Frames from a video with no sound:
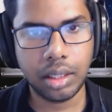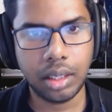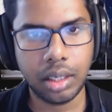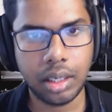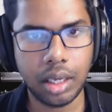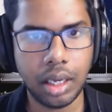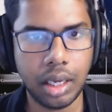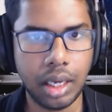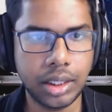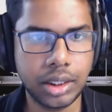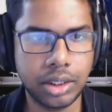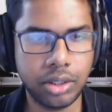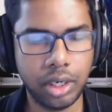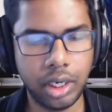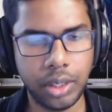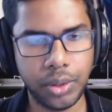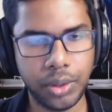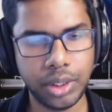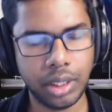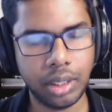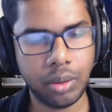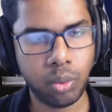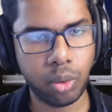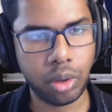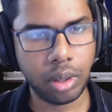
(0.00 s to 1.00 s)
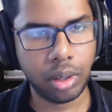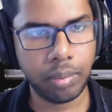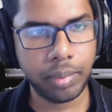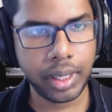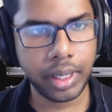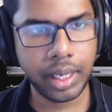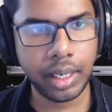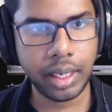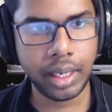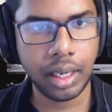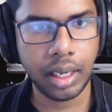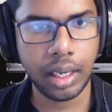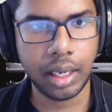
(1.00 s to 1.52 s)
A solution would
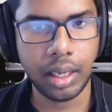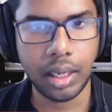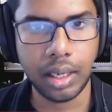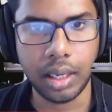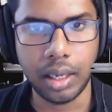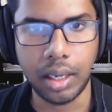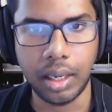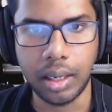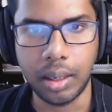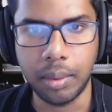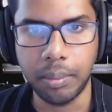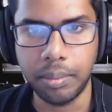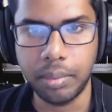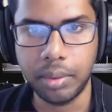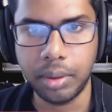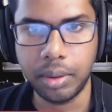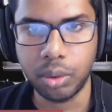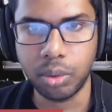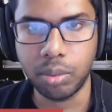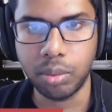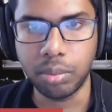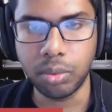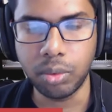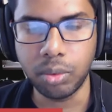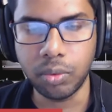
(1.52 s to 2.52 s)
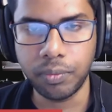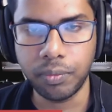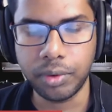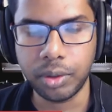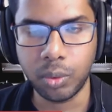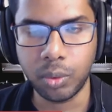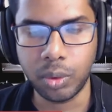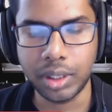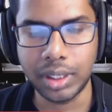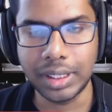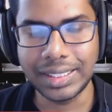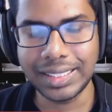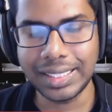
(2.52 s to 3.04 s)
be to move
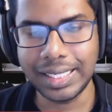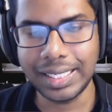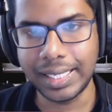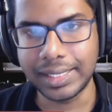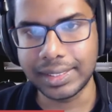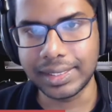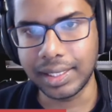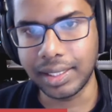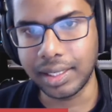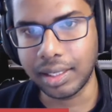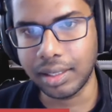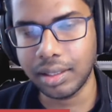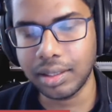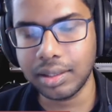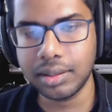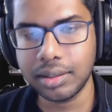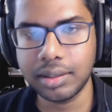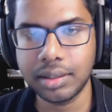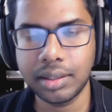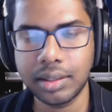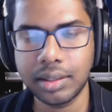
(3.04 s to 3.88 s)
towards asynchronous